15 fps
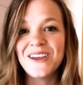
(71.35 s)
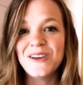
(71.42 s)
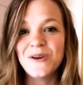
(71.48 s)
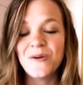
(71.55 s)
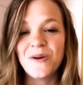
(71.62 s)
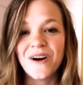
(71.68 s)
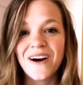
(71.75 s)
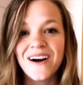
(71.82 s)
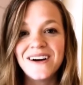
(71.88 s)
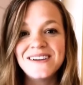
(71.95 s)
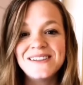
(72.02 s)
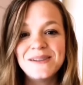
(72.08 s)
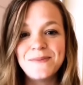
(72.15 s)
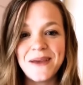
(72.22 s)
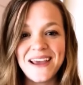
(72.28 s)
your
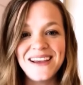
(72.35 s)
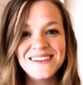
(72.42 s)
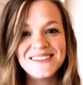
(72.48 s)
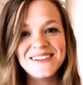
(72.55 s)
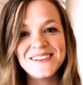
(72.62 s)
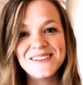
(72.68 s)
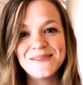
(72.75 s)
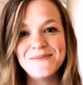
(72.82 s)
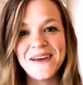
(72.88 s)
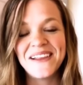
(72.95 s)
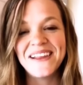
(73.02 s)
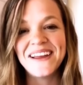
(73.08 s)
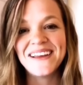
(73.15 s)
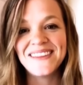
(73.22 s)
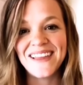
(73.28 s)
space
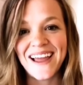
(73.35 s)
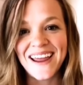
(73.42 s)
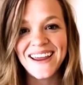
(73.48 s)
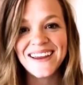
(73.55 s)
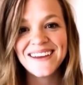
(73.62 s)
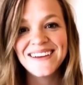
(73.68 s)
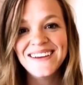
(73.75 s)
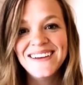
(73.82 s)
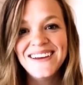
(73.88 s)
smelling like